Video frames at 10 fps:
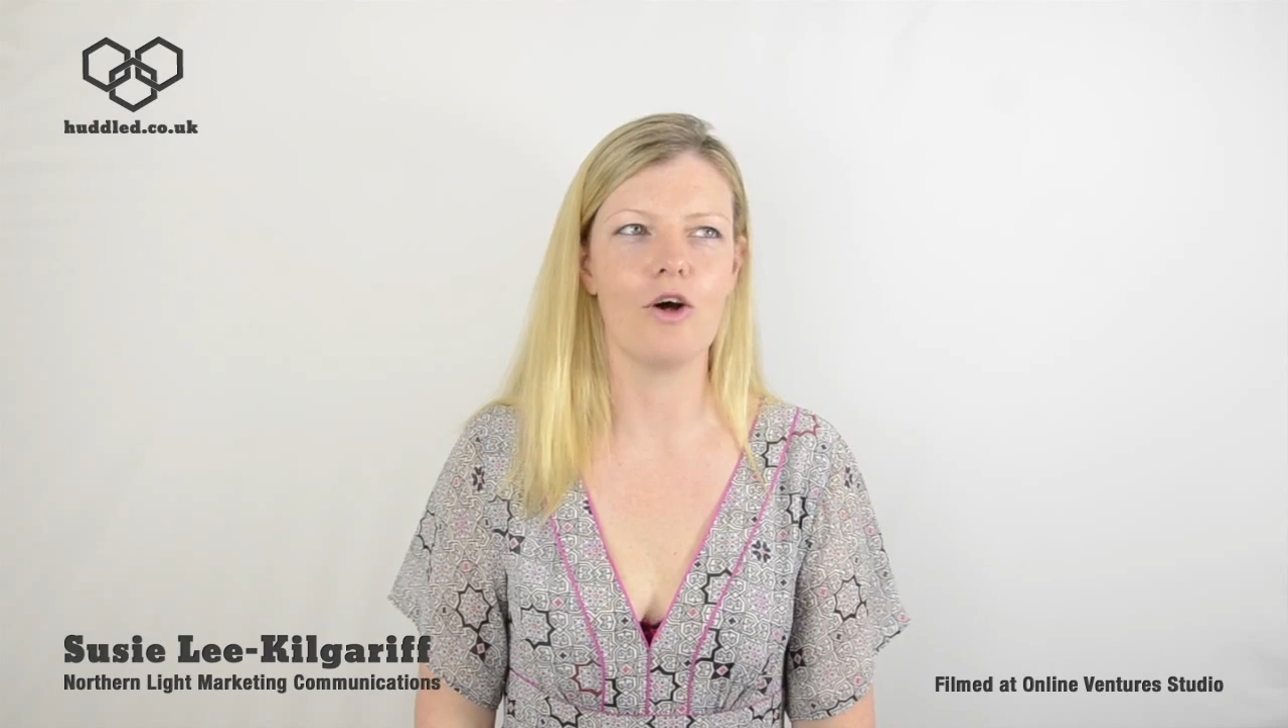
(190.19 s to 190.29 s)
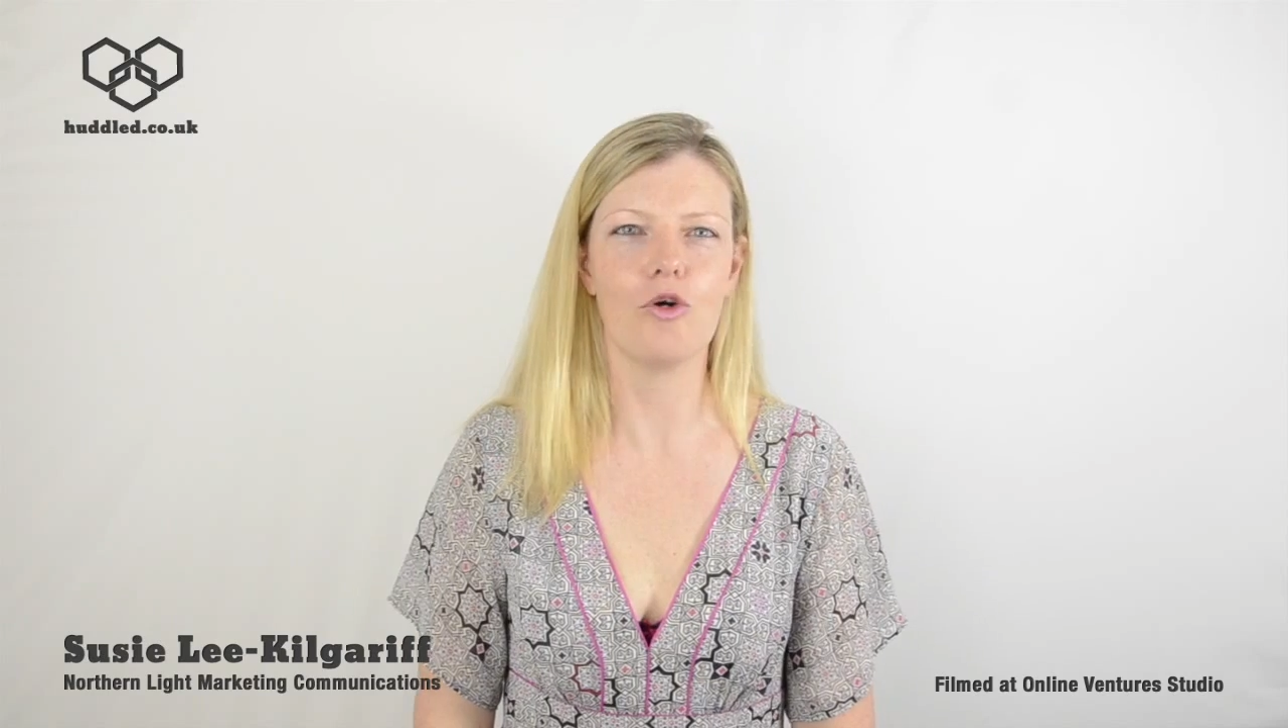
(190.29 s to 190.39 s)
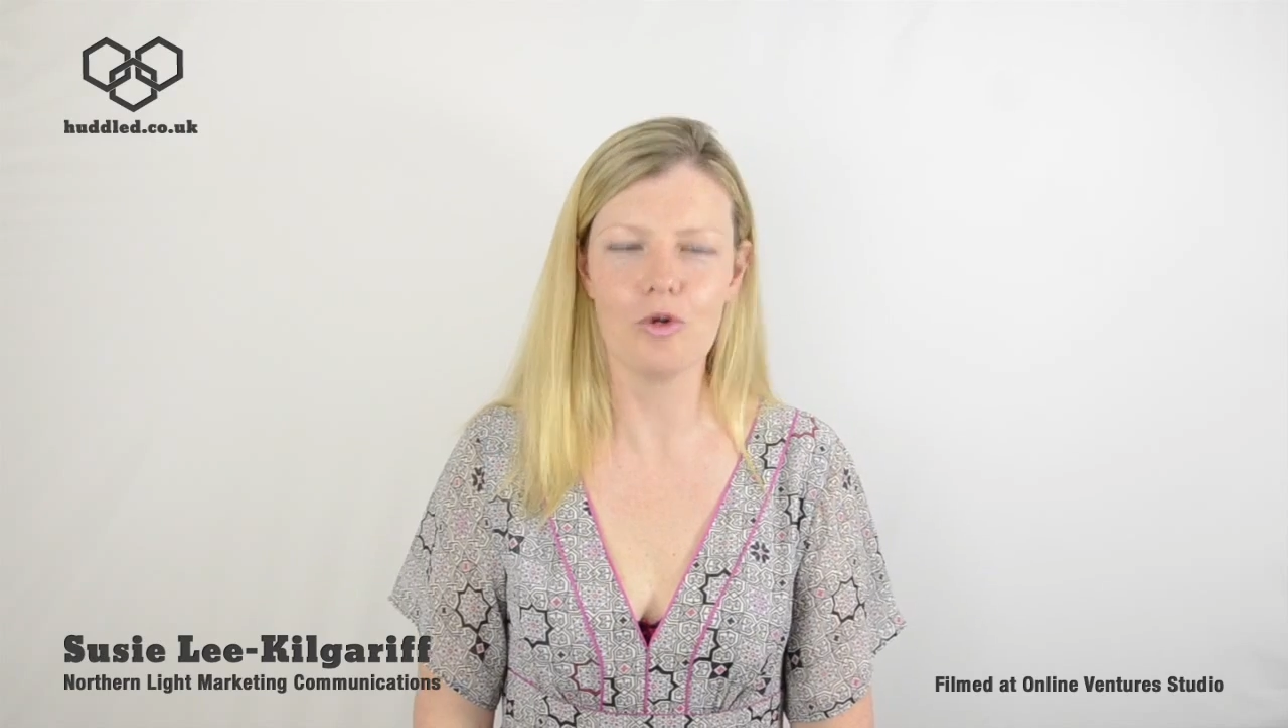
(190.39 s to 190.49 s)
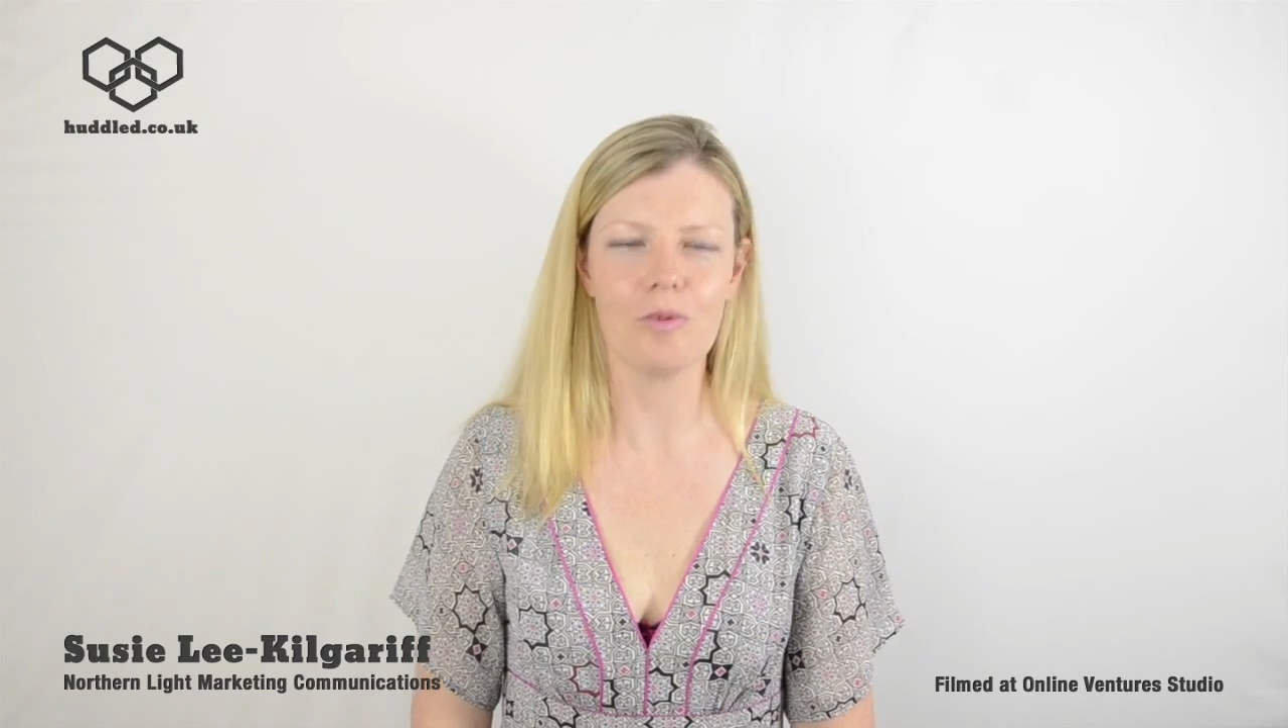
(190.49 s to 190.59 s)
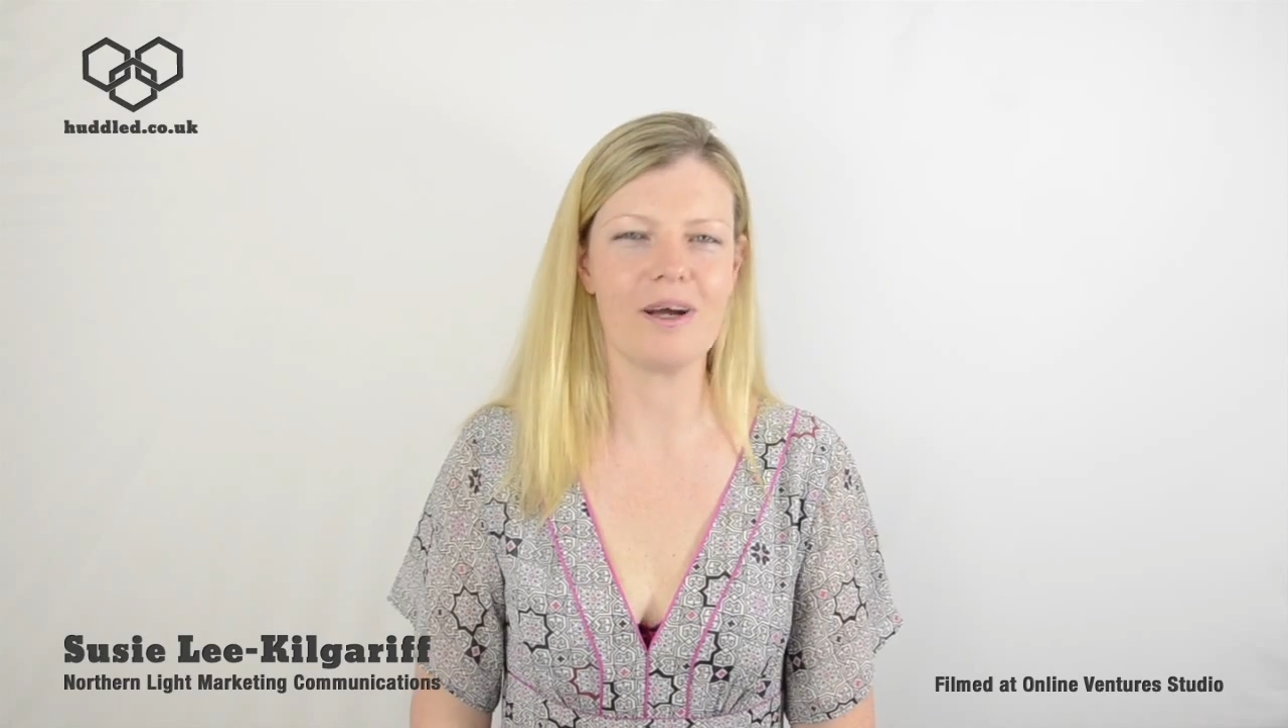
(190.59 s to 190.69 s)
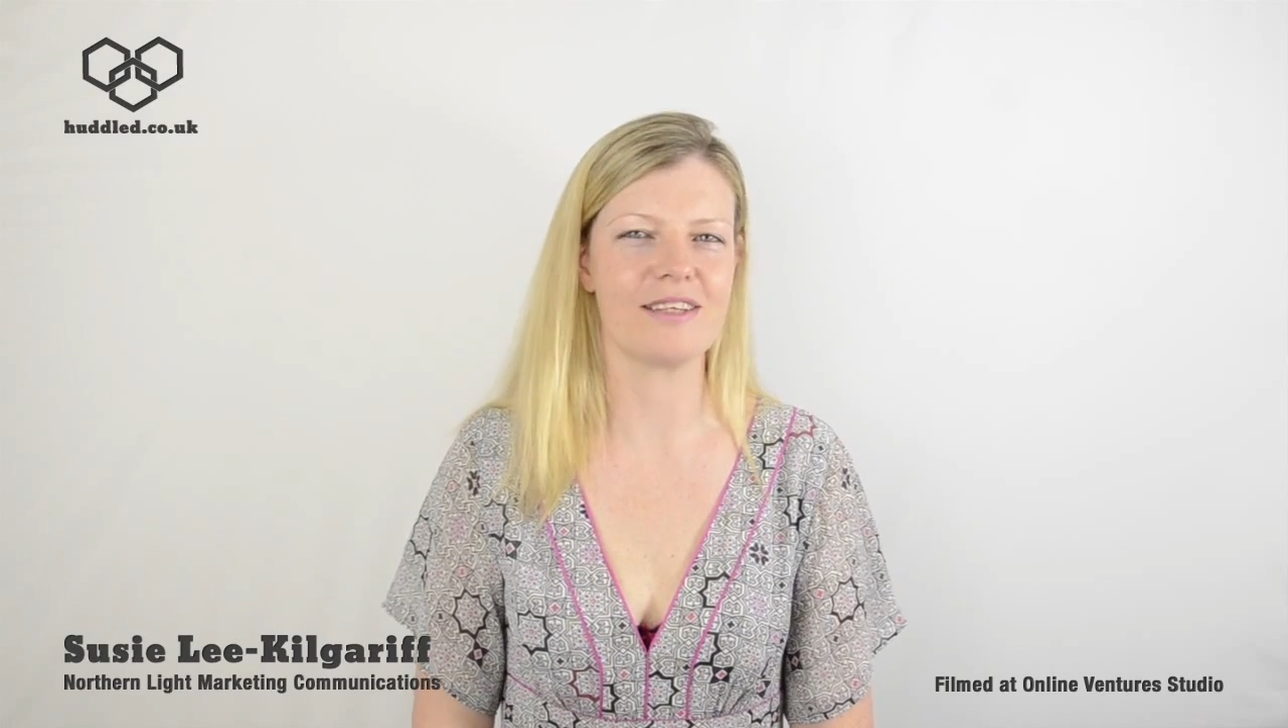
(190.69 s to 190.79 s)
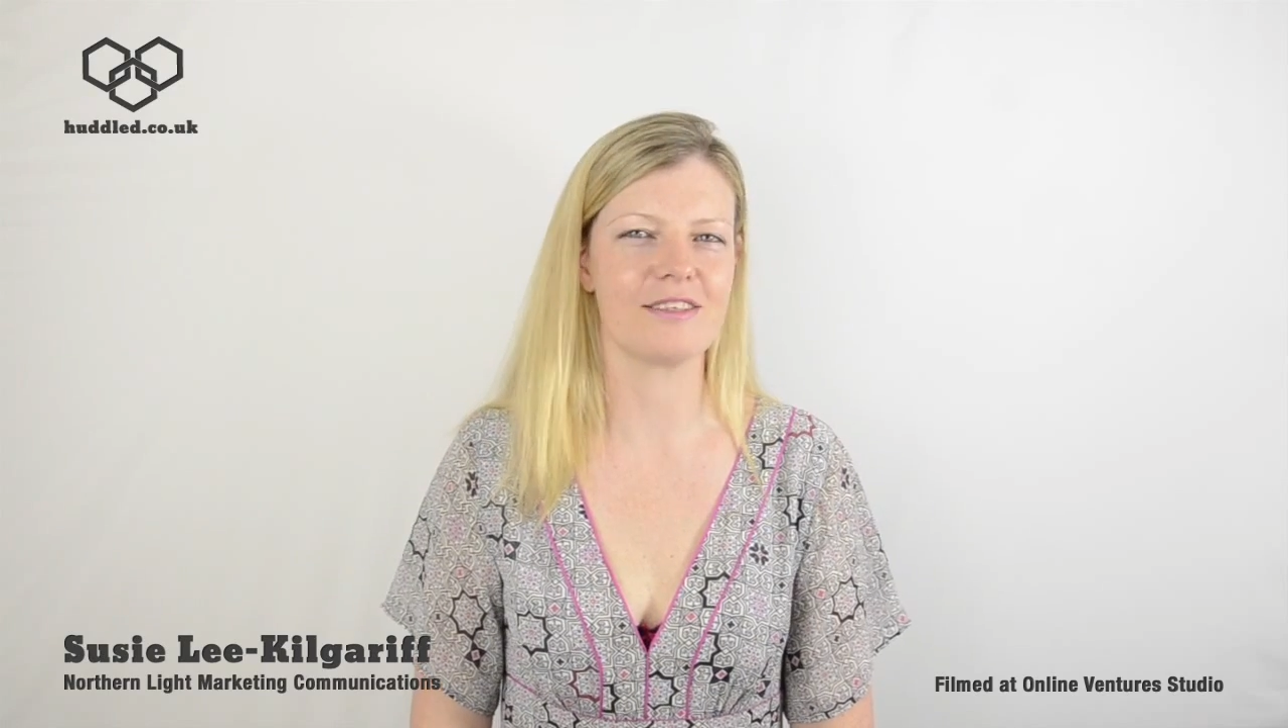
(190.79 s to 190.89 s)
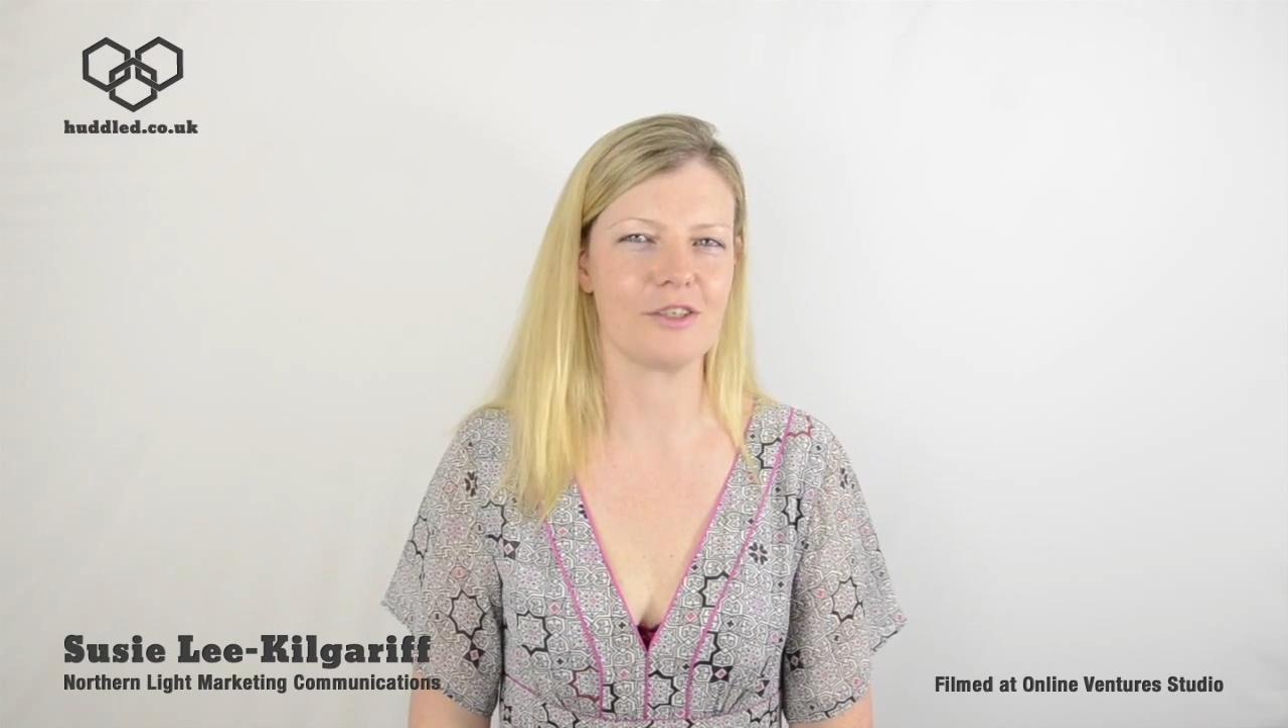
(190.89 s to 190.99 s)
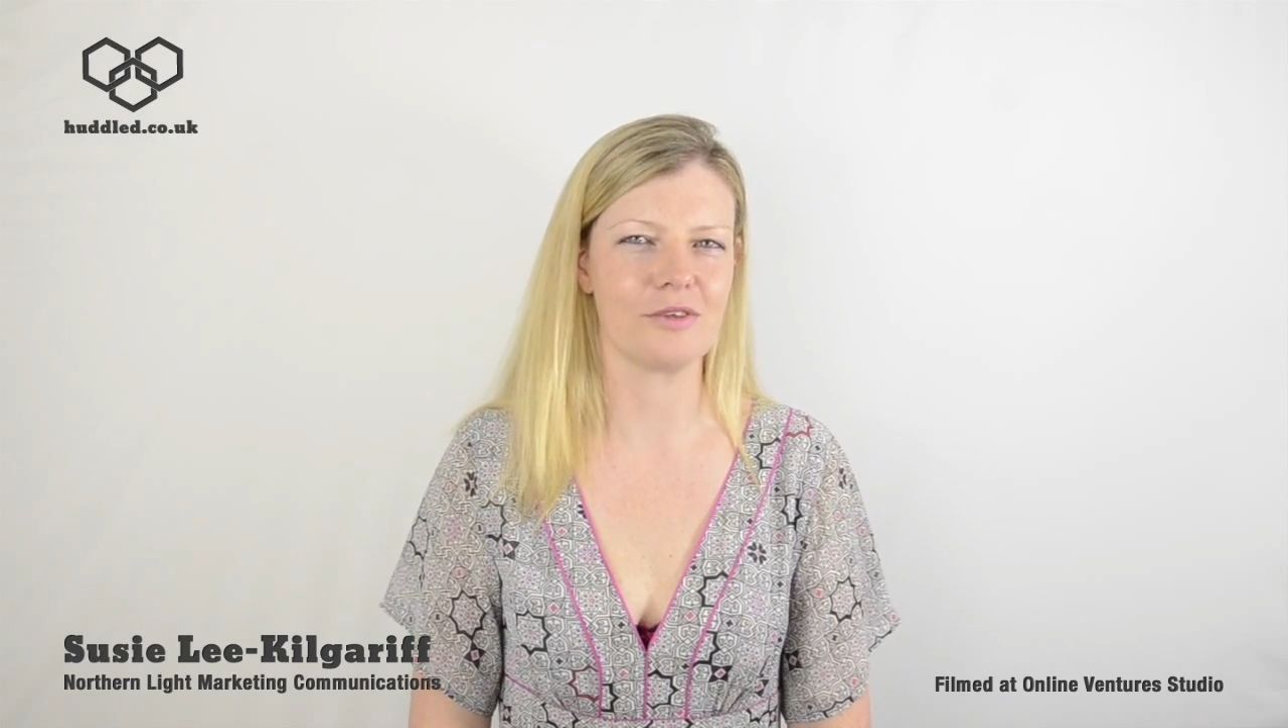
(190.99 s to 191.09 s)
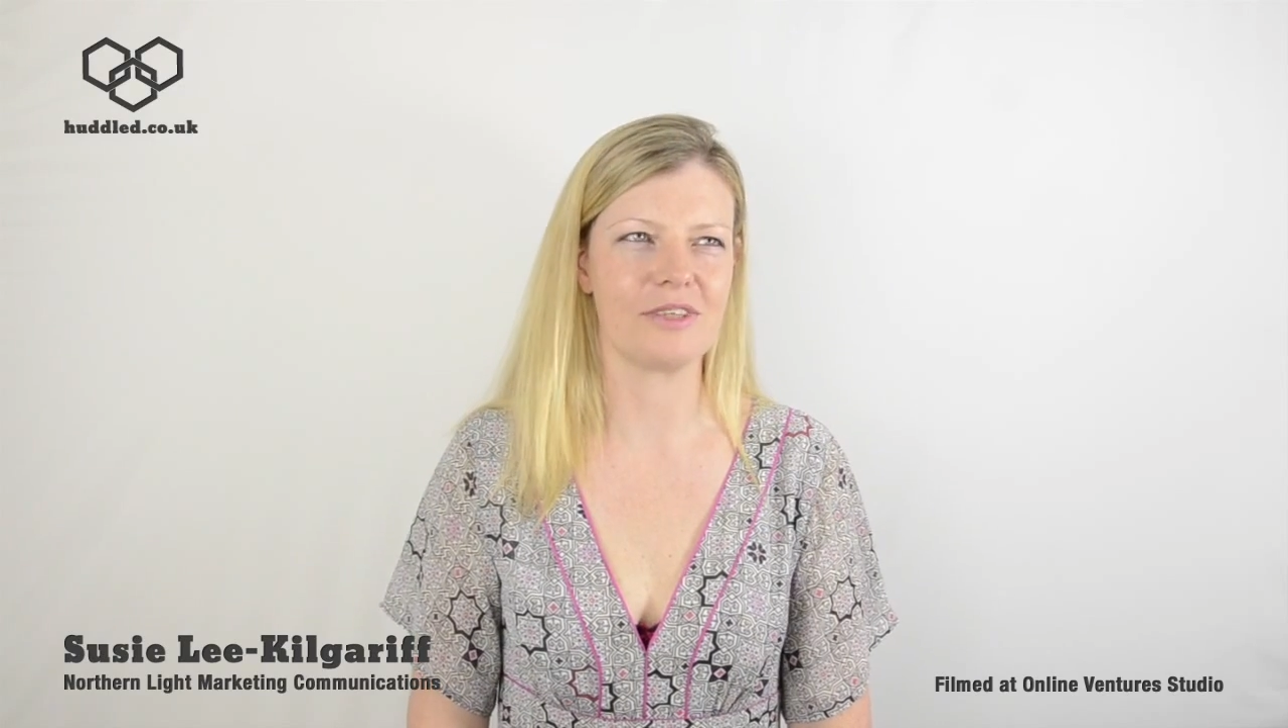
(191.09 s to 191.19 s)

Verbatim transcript: Always do